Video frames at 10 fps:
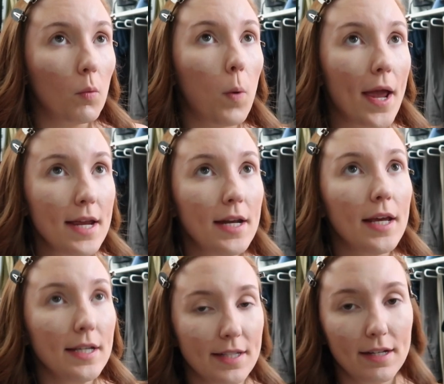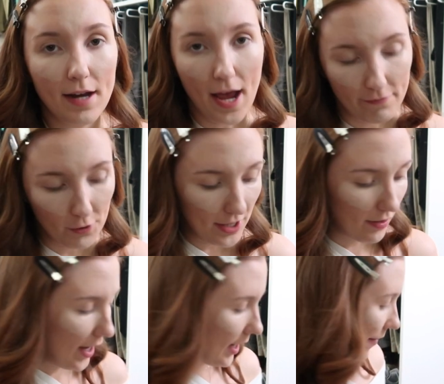weight isn't
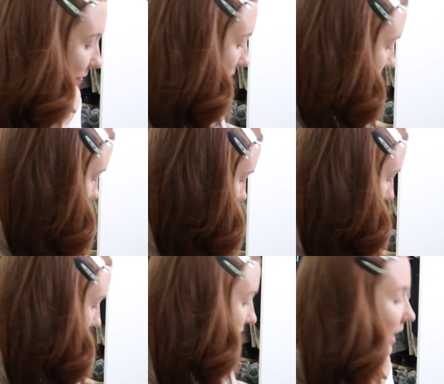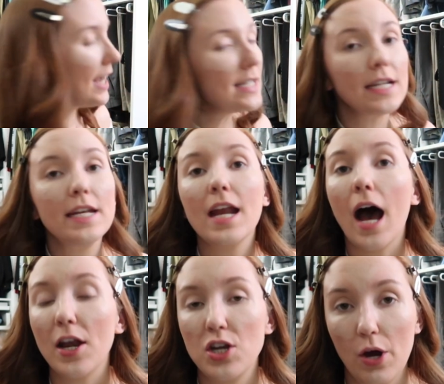everything and that is something that I did
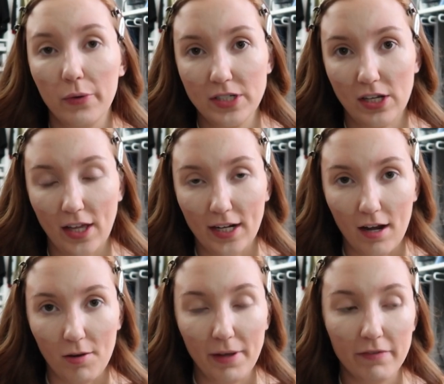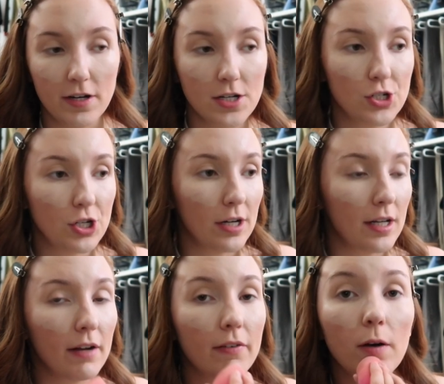not know until I got on my fitness journey
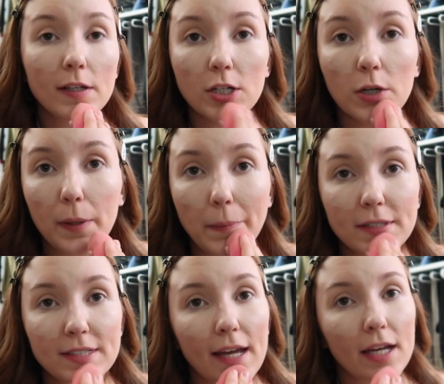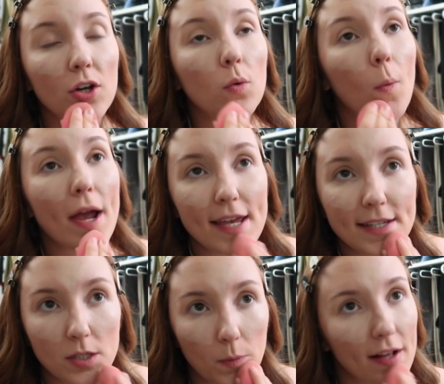and I've always heard people say it your weight
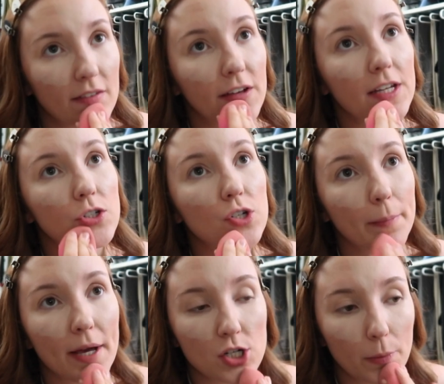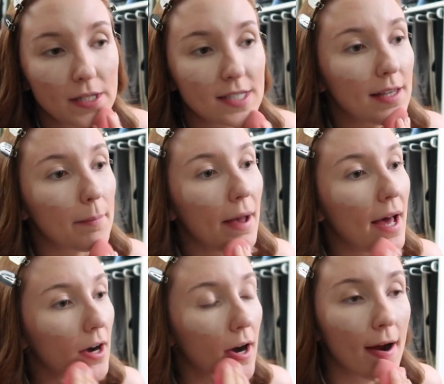is irrelevant it's your measurements that
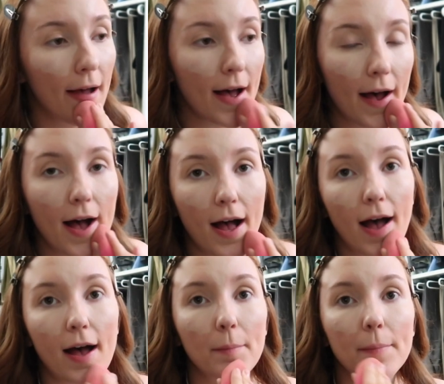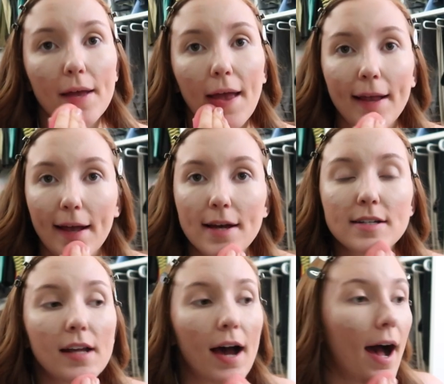matter um,
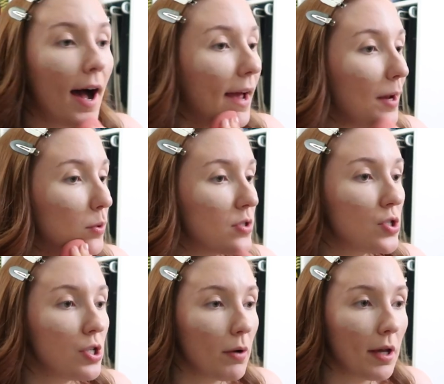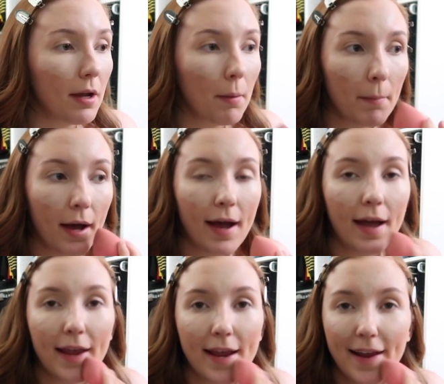and I was doing my
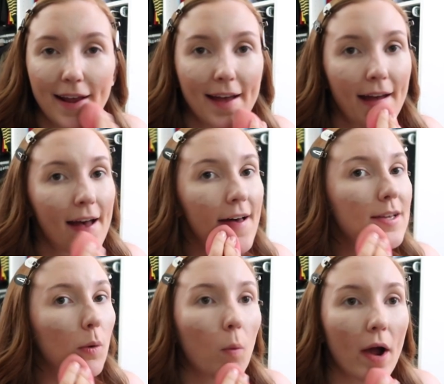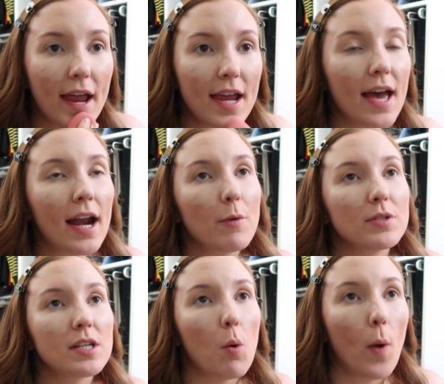weight and I
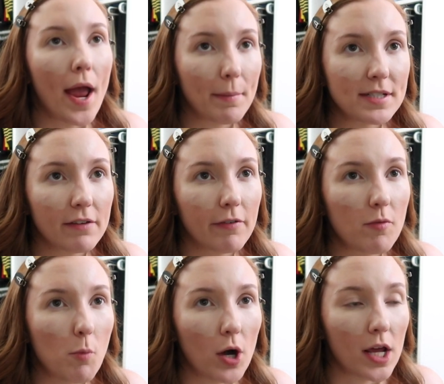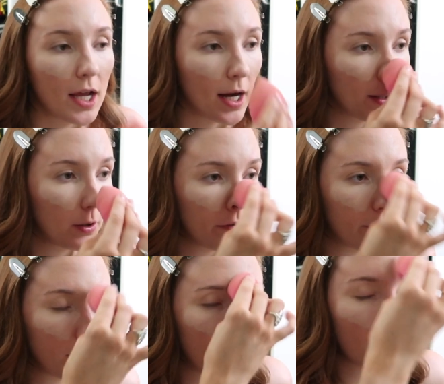was weighing myself every morning and I couldn't
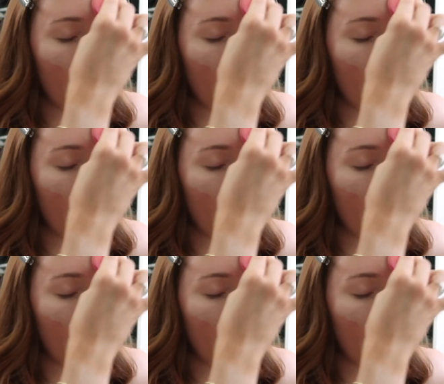figure